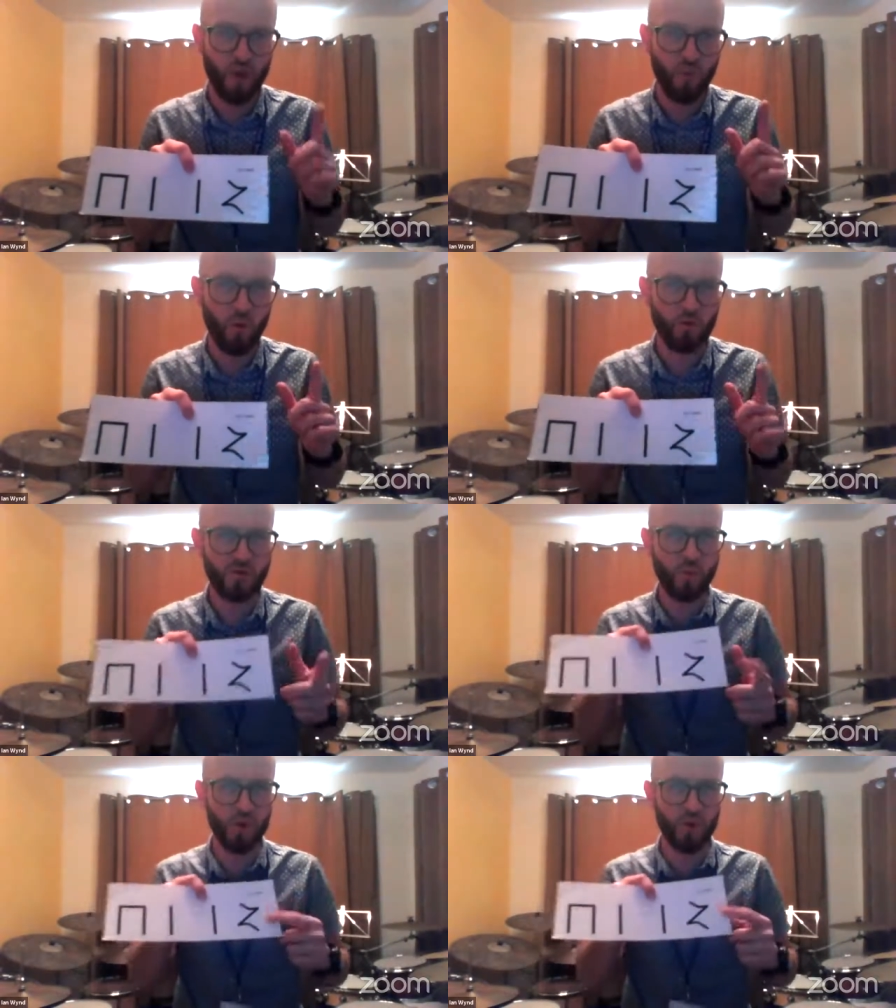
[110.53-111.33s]
What was
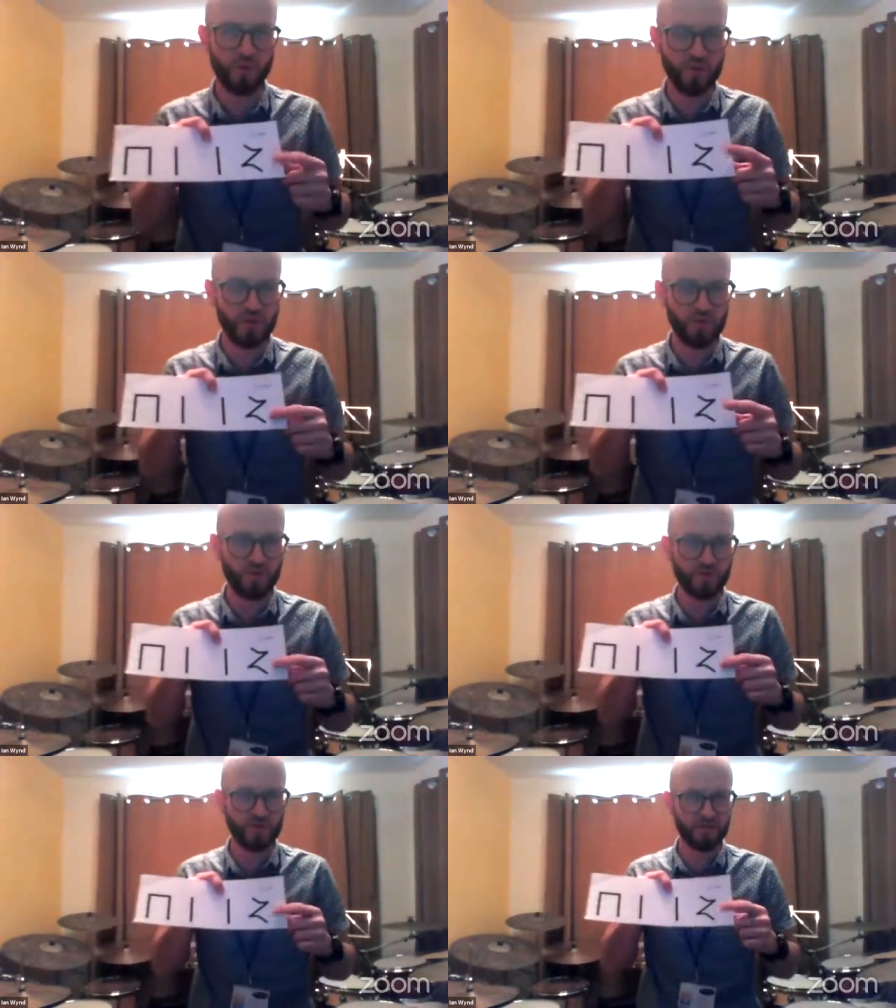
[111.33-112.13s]
the word we
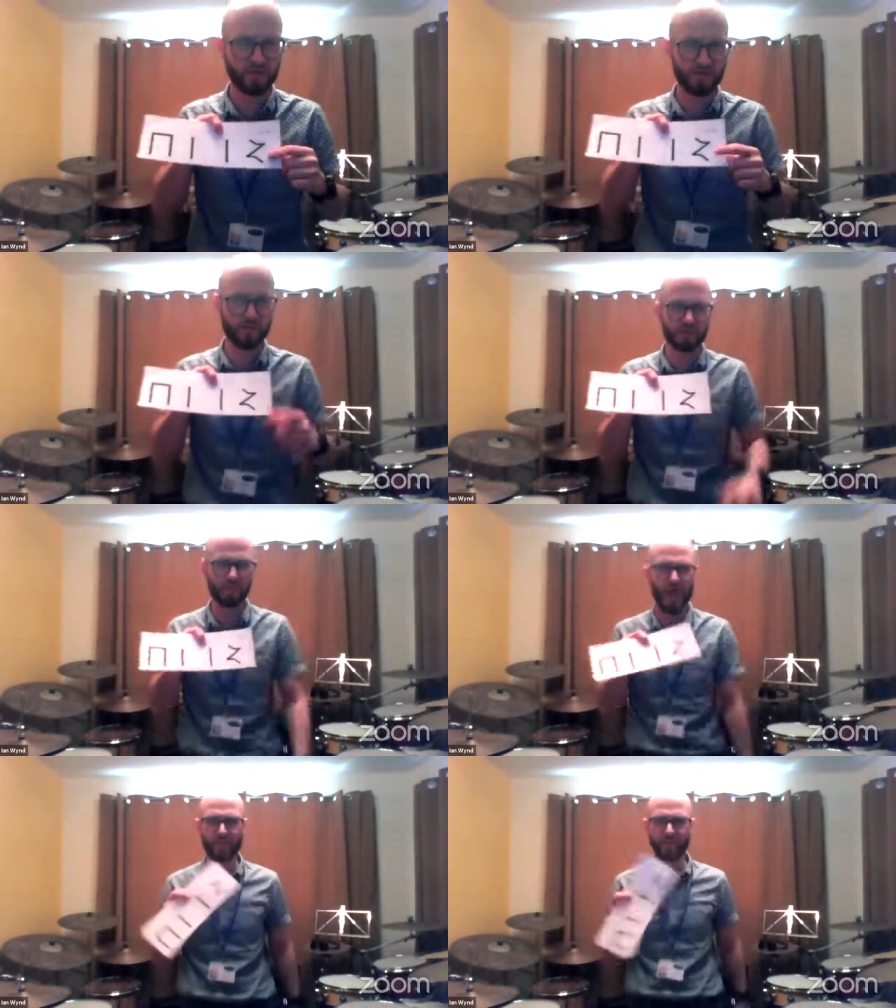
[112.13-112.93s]
used to
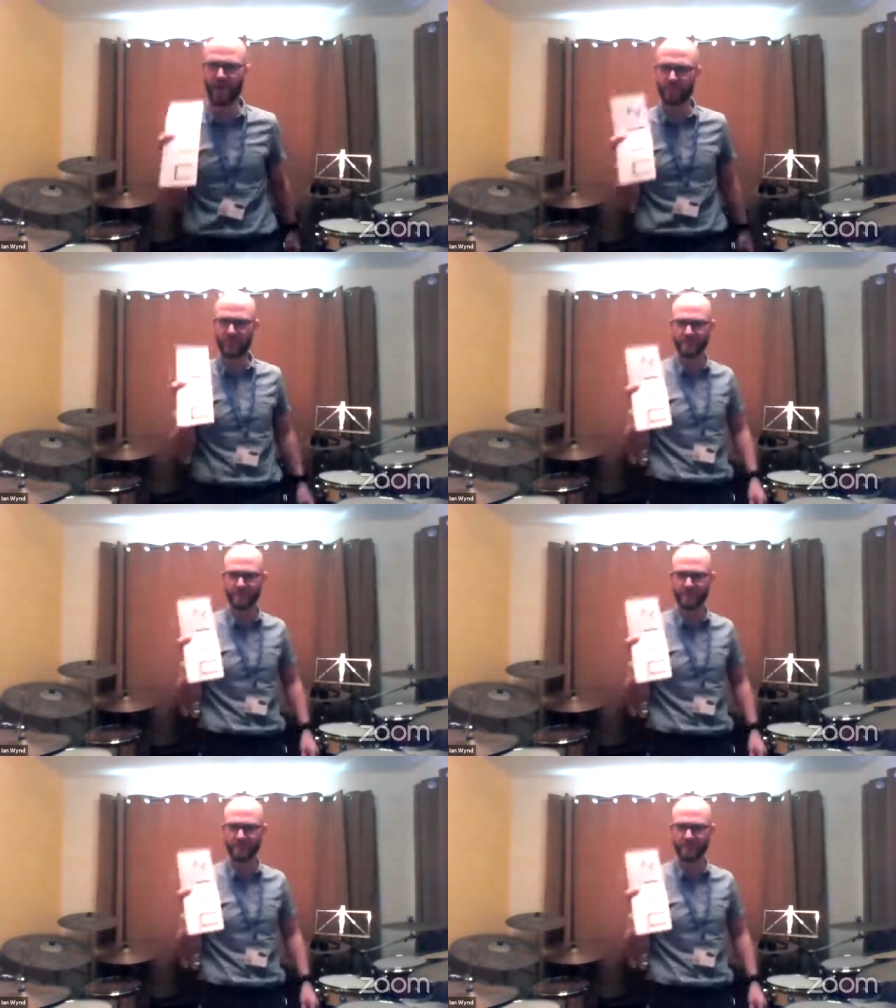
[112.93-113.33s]
describe that